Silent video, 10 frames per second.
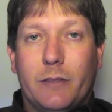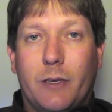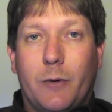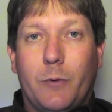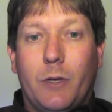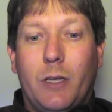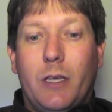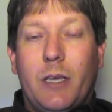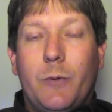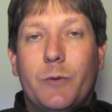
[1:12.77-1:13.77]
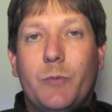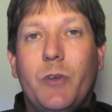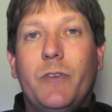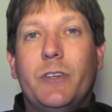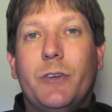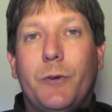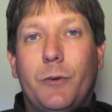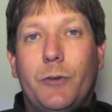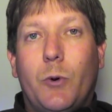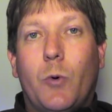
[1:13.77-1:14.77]
So it was moving
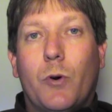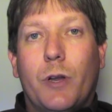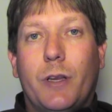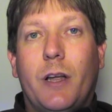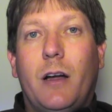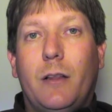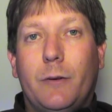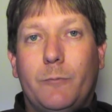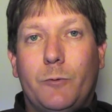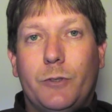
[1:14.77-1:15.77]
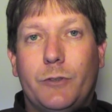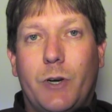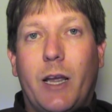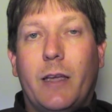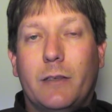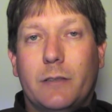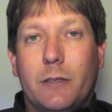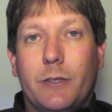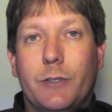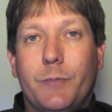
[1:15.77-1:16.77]
toward an all-in-one tracking
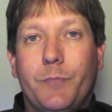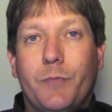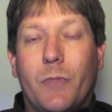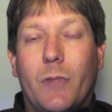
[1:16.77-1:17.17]
solution,